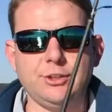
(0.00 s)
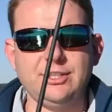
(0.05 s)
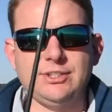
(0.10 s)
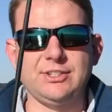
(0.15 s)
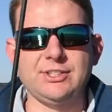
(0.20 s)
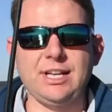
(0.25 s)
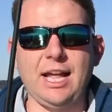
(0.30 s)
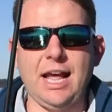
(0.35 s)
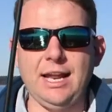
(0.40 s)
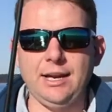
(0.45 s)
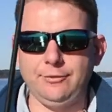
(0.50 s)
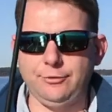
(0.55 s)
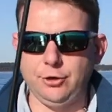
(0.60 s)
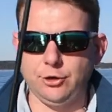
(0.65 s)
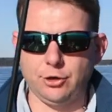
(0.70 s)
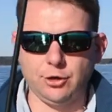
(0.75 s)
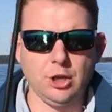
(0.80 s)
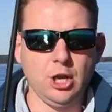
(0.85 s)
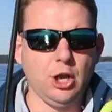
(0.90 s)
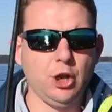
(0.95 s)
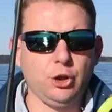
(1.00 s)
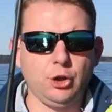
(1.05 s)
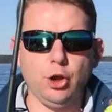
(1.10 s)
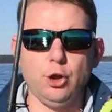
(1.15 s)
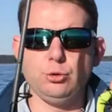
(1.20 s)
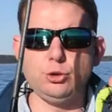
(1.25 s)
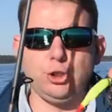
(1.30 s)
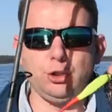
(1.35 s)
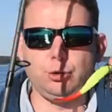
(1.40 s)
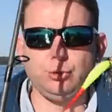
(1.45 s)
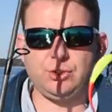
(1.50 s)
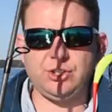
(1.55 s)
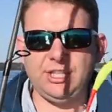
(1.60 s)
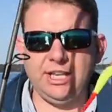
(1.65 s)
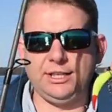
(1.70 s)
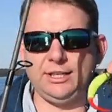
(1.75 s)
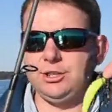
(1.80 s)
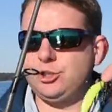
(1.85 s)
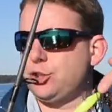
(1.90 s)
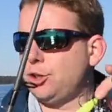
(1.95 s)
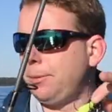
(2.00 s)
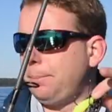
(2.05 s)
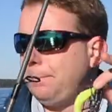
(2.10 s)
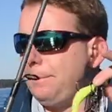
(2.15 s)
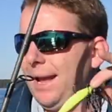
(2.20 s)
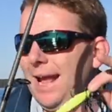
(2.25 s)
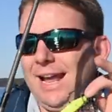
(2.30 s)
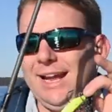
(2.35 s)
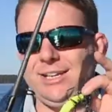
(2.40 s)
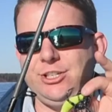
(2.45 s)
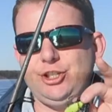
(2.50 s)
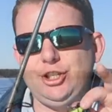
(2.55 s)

So this is kind of your go-to signature bay